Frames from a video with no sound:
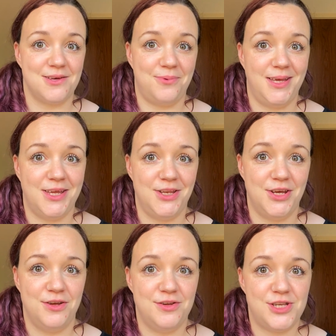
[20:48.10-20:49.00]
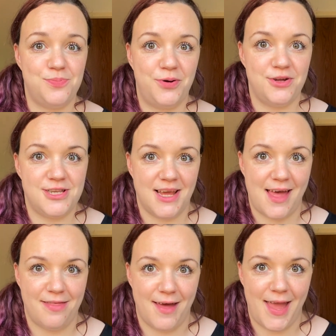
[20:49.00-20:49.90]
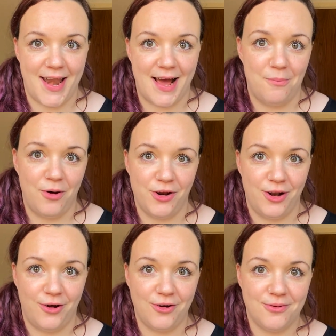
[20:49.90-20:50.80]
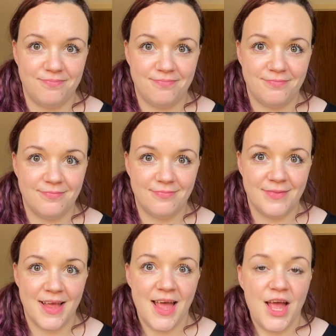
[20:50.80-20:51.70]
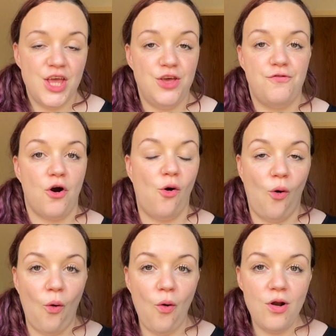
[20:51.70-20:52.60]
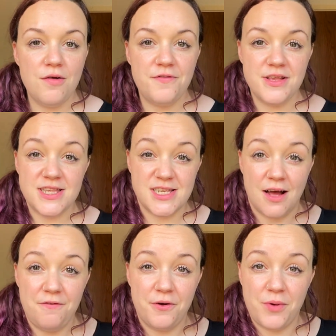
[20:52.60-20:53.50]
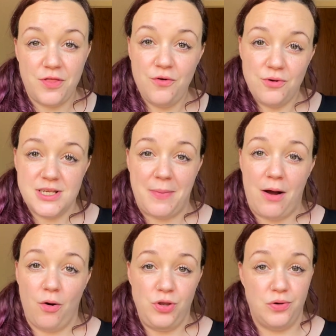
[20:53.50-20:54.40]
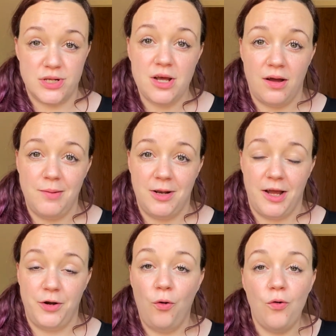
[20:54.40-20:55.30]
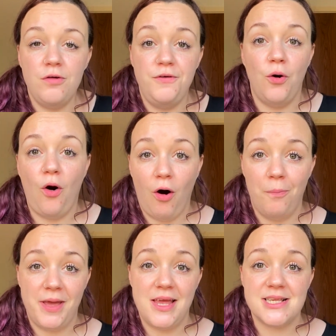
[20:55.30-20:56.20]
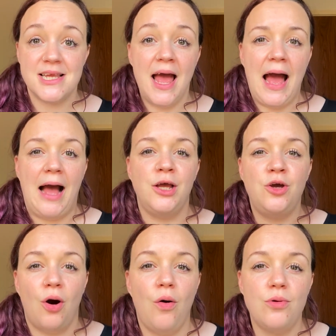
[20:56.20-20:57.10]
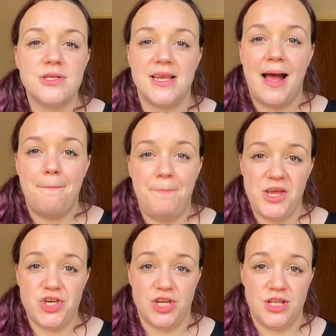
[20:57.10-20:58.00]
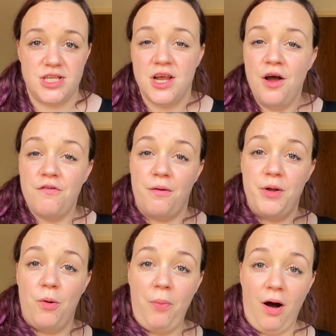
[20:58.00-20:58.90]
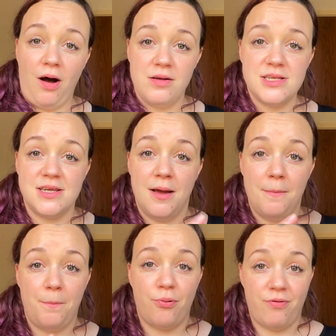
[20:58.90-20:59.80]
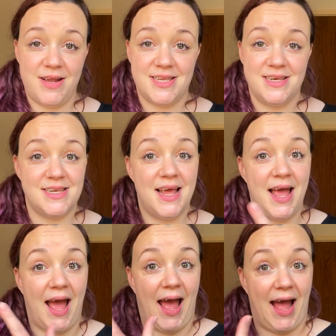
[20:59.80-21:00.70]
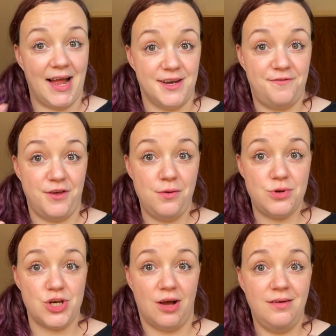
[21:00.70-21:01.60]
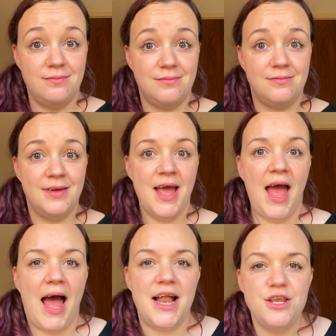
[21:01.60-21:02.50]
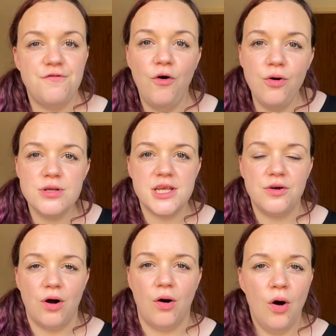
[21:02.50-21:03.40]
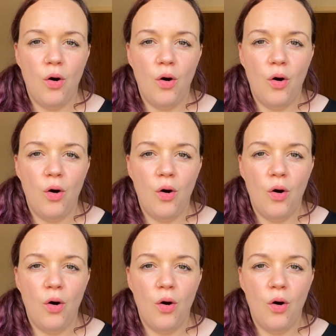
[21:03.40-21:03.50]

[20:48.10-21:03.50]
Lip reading: that we can use to put together in our monologue. You've got all of the stuff that we thought about on your timeline, all of your hobbies and goals and ambitions from your past, present and future. And you've also got